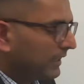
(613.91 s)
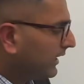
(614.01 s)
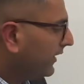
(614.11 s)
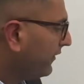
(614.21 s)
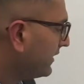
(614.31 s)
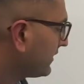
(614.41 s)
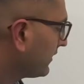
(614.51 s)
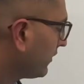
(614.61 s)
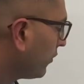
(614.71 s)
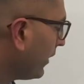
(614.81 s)
If it's
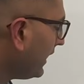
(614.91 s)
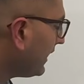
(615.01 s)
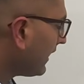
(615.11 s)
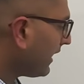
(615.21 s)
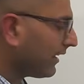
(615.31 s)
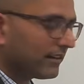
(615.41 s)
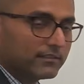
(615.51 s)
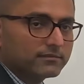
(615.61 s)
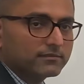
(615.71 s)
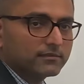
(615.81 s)
very rare,
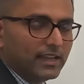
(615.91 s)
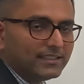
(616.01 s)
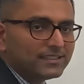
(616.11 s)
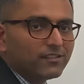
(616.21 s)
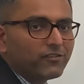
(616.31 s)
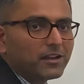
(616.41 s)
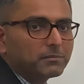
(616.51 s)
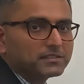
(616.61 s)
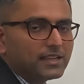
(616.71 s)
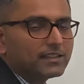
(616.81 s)
less than
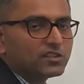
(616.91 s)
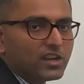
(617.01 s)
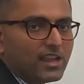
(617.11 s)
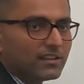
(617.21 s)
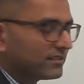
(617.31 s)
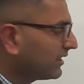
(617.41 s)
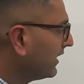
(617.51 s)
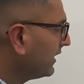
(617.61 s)
5% chance